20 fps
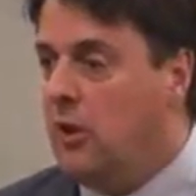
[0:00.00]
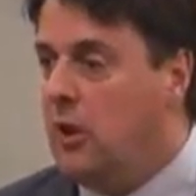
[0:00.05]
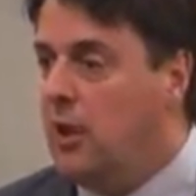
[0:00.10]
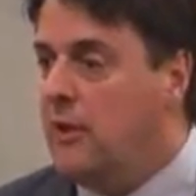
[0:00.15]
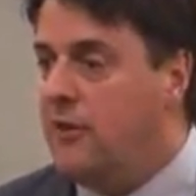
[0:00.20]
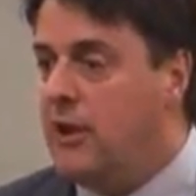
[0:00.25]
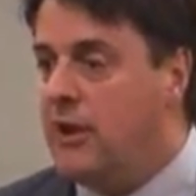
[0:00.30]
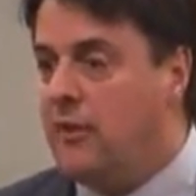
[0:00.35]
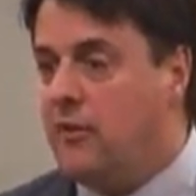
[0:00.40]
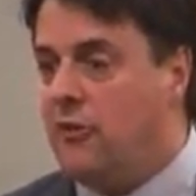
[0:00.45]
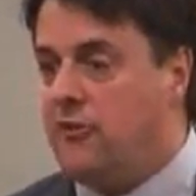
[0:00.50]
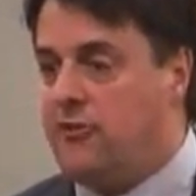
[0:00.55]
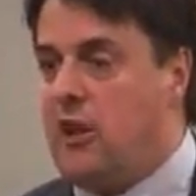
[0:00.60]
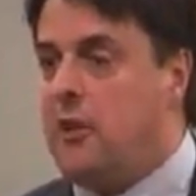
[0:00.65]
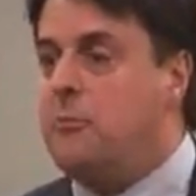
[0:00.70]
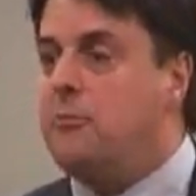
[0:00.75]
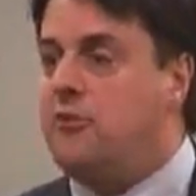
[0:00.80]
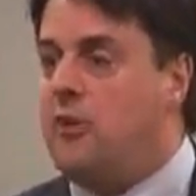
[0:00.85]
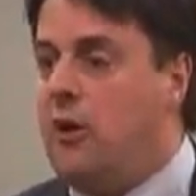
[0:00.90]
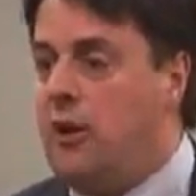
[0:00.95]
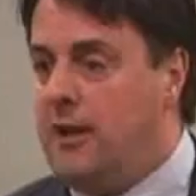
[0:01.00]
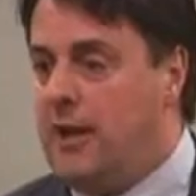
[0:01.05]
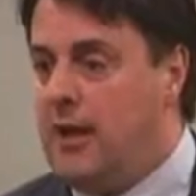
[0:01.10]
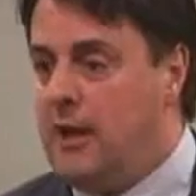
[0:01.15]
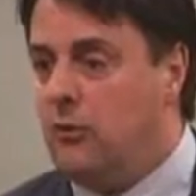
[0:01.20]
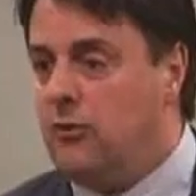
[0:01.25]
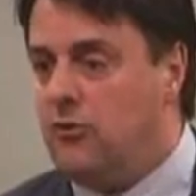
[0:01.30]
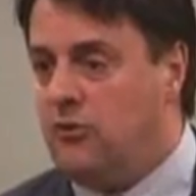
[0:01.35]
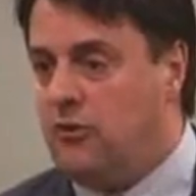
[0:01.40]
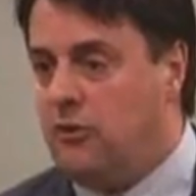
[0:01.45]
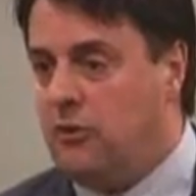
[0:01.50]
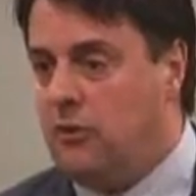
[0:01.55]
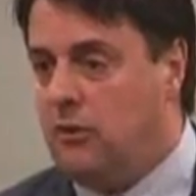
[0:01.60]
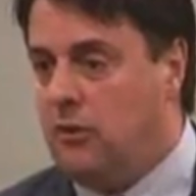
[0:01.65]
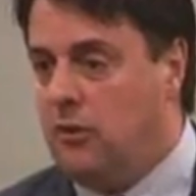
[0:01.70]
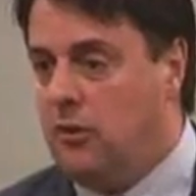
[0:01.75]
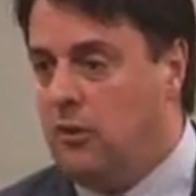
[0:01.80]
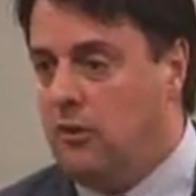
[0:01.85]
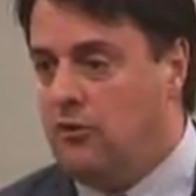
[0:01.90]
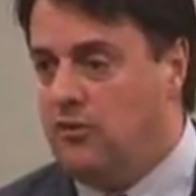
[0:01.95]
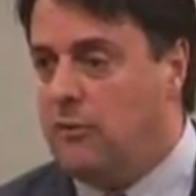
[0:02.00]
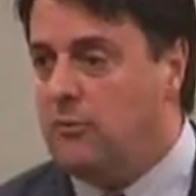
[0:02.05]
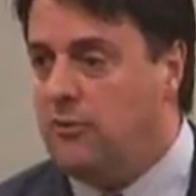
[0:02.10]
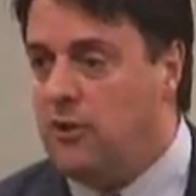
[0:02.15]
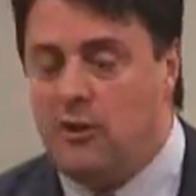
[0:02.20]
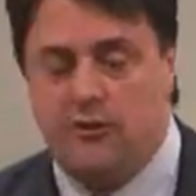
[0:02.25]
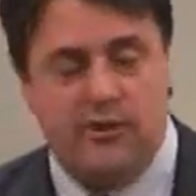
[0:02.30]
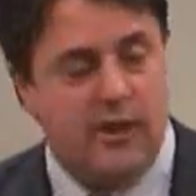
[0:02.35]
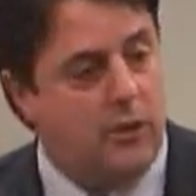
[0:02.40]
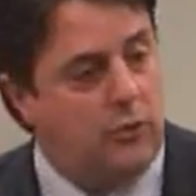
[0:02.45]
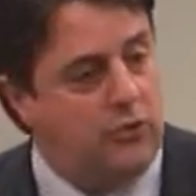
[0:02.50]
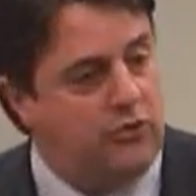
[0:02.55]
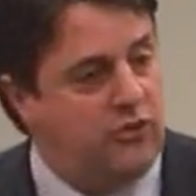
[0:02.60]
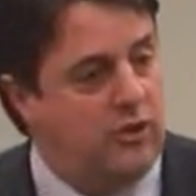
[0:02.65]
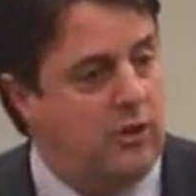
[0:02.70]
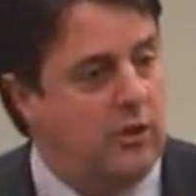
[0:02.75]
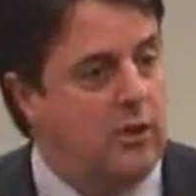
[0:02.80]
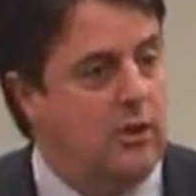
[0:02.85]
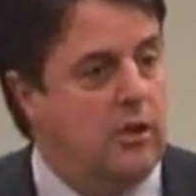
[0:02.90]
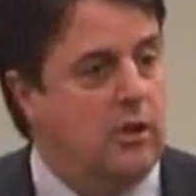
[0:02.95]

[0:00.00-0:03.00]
living in the same size house,